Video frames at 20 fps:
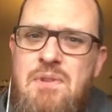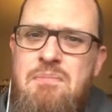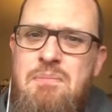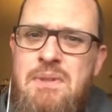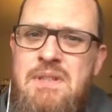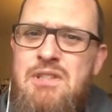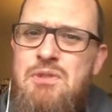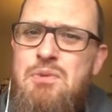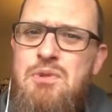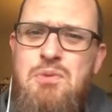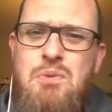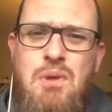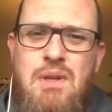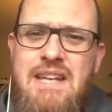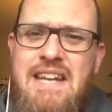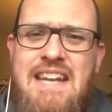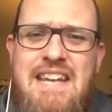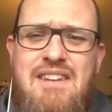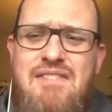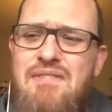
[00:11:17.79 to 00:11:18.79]
But this was what,
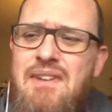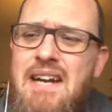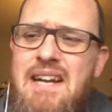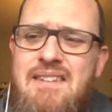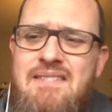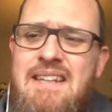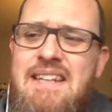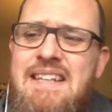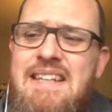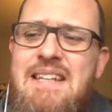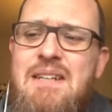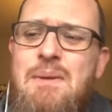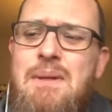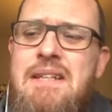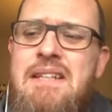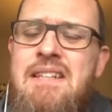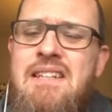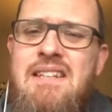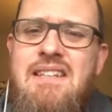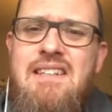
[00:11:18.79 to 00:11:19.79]
85, 90
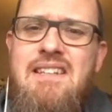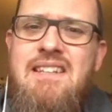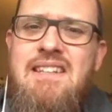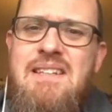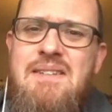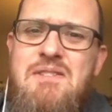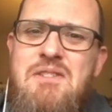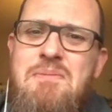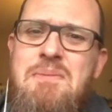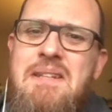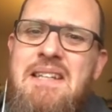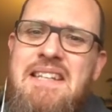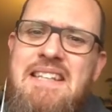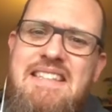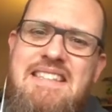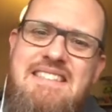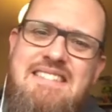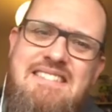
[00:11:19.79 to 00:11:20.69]
quid? And I was a bit like,